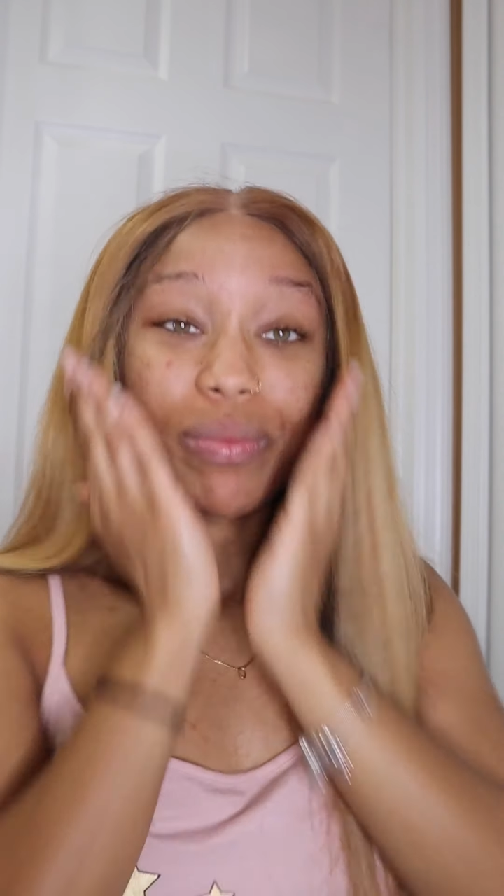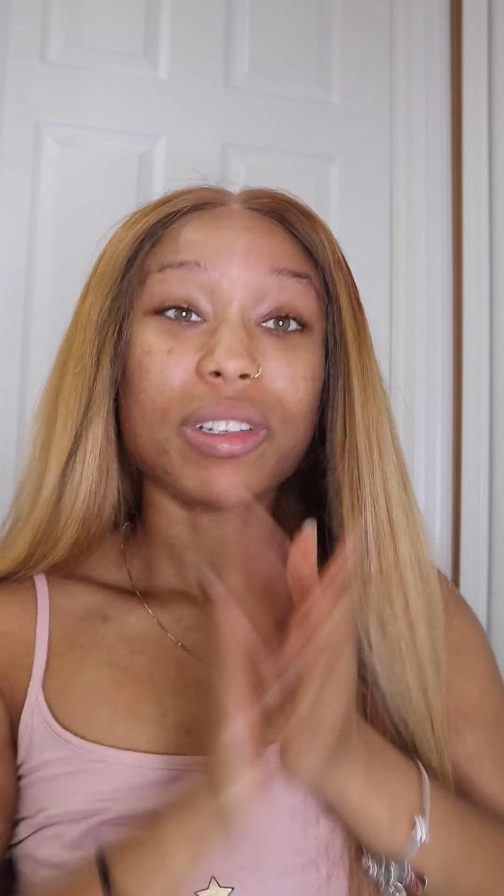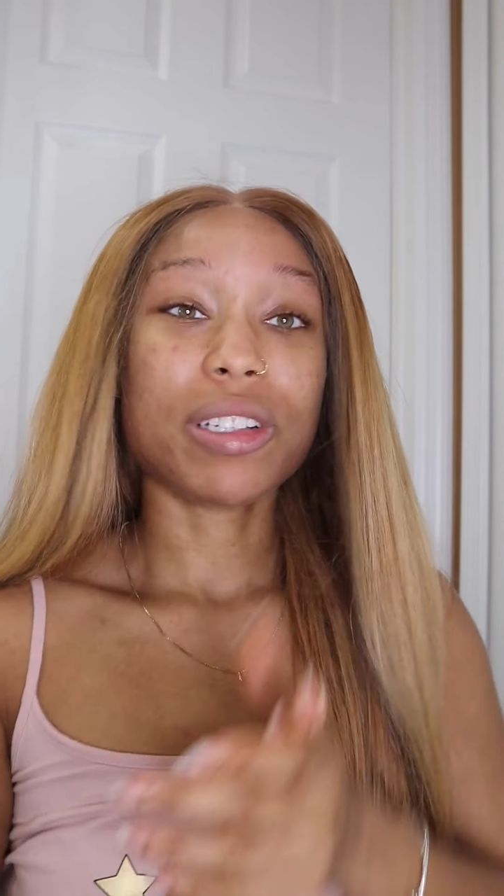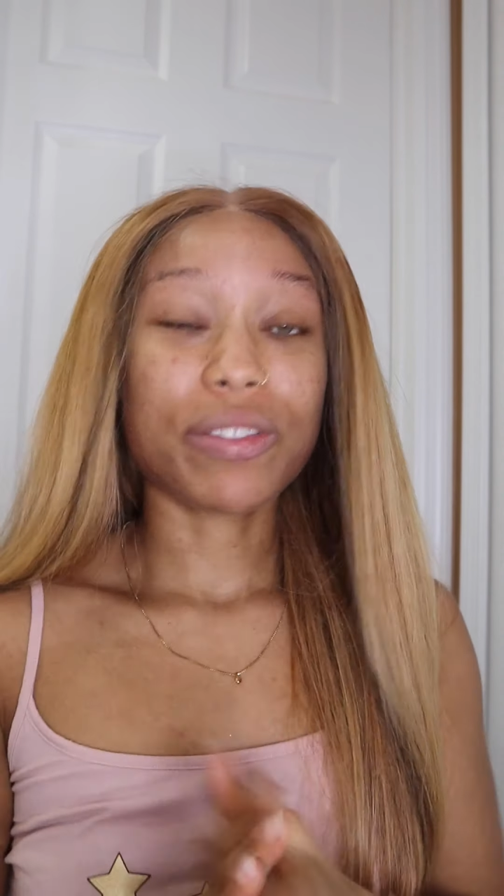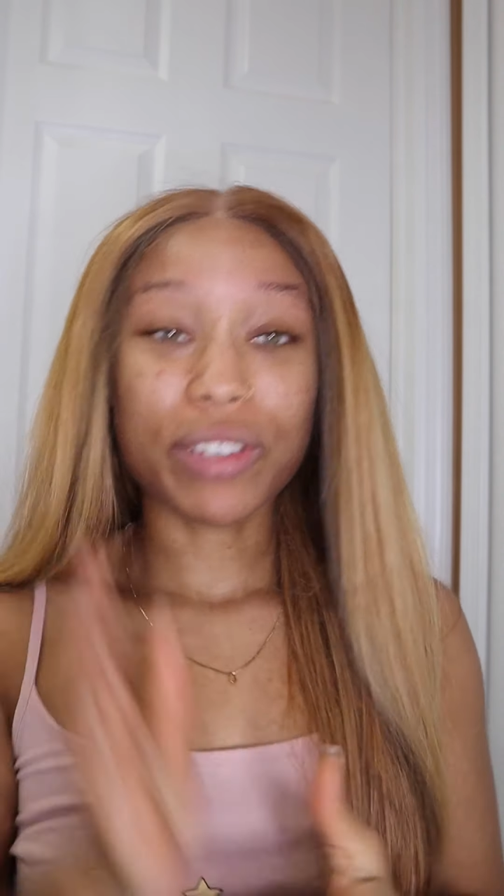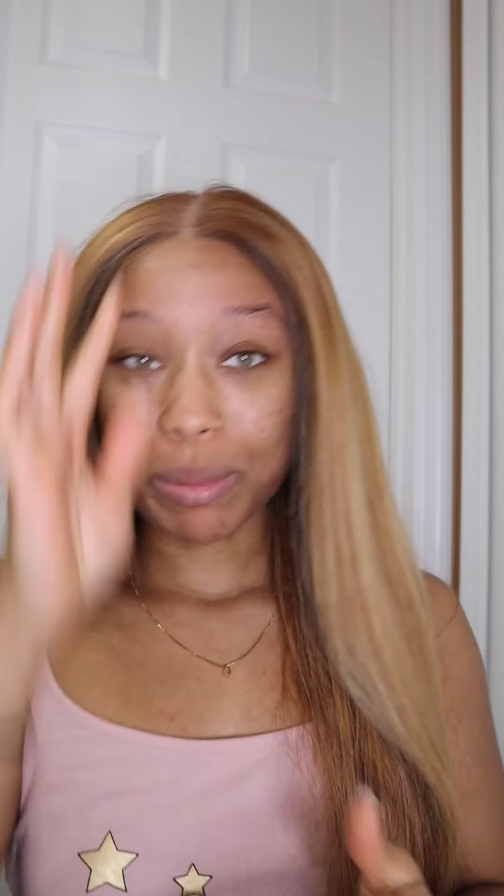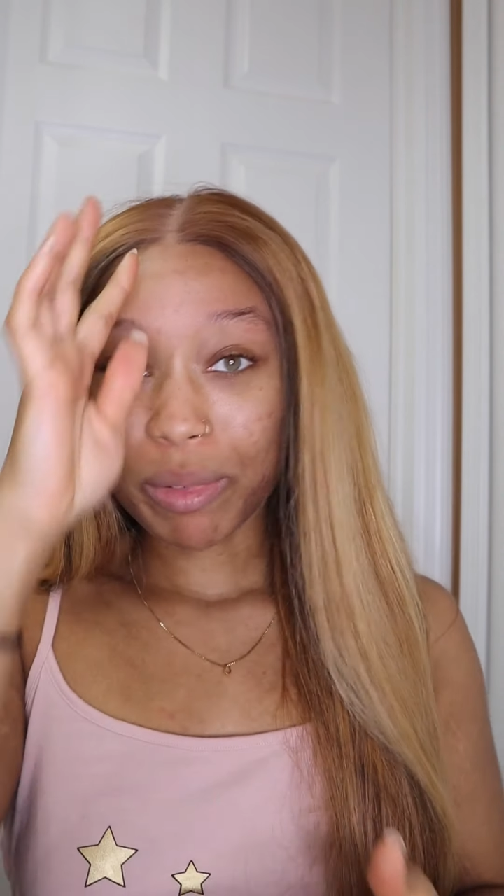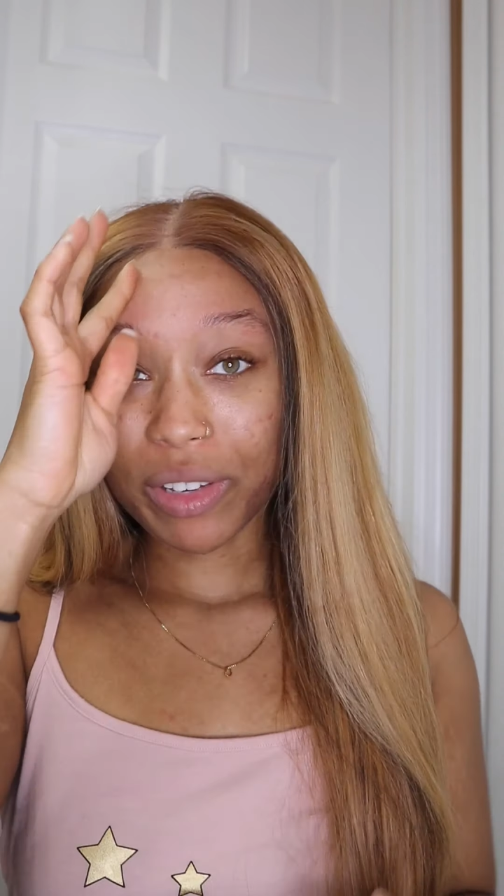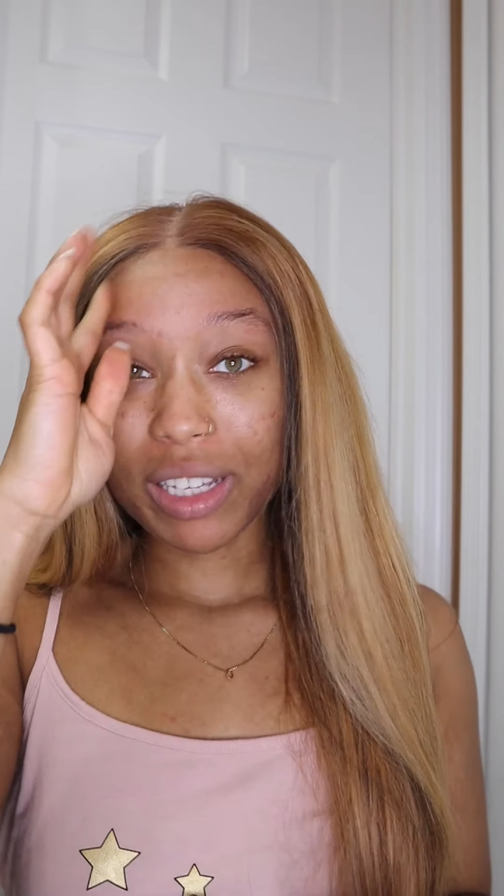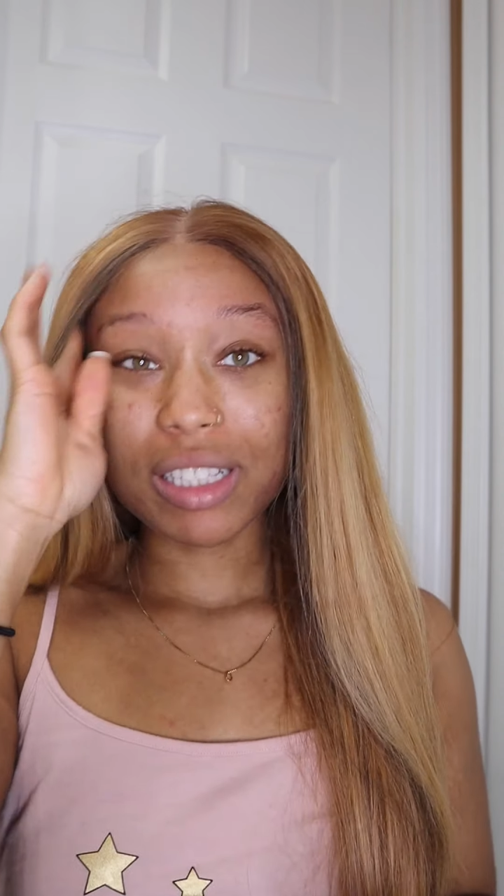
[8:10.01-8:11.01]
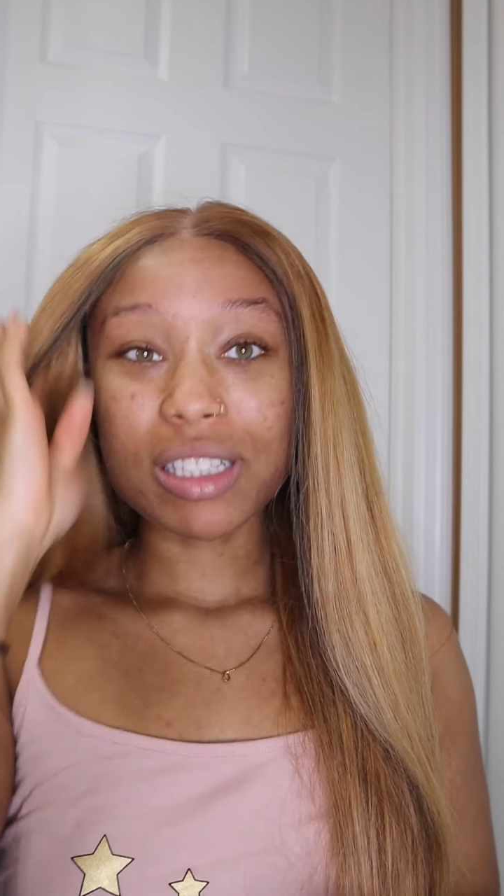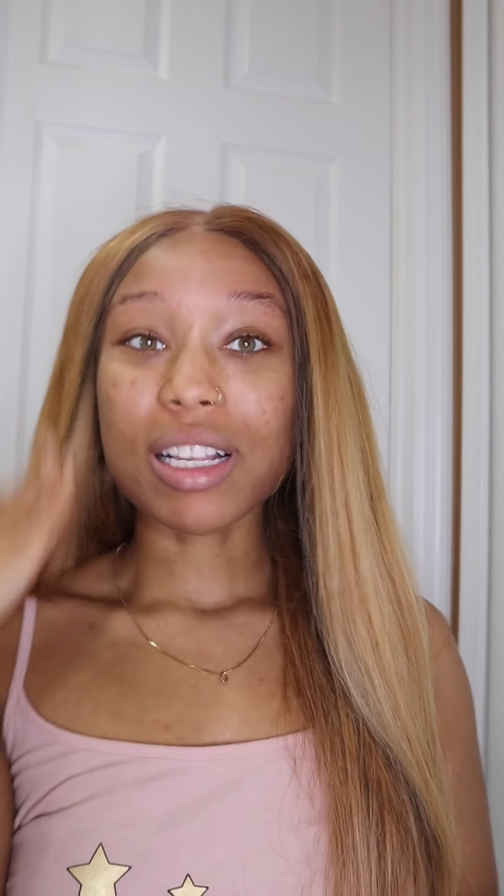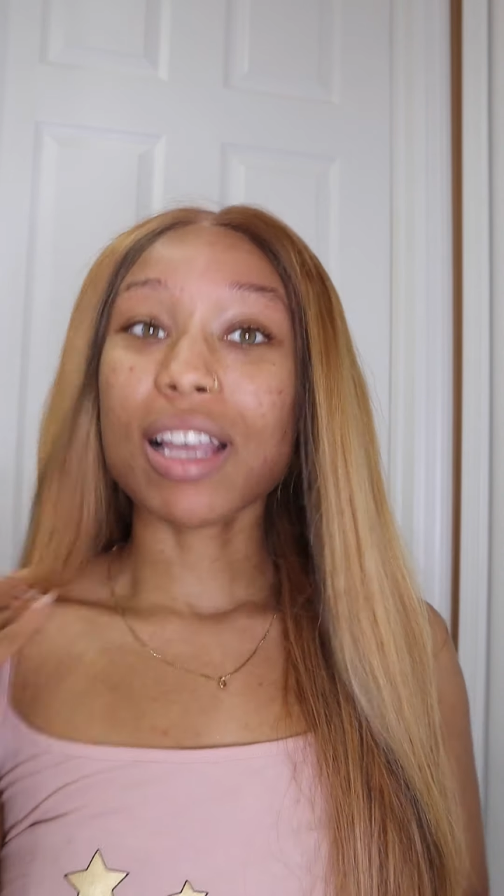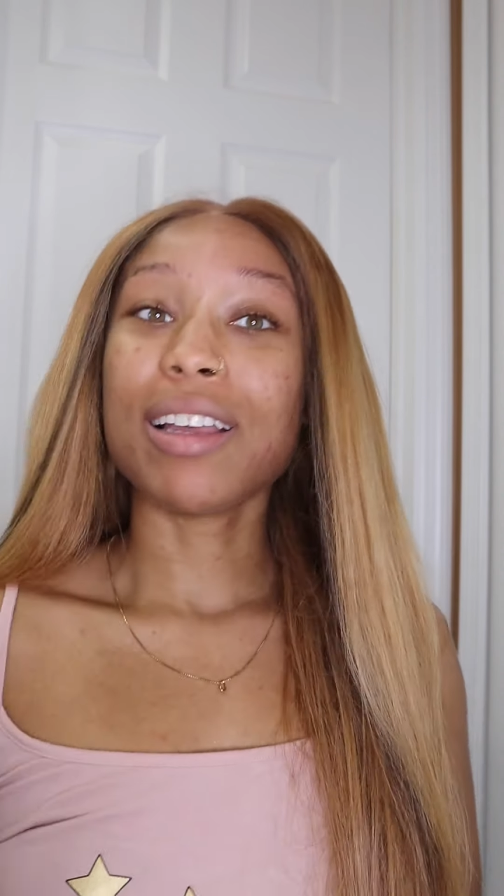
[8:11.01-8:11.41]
I need to fix my face.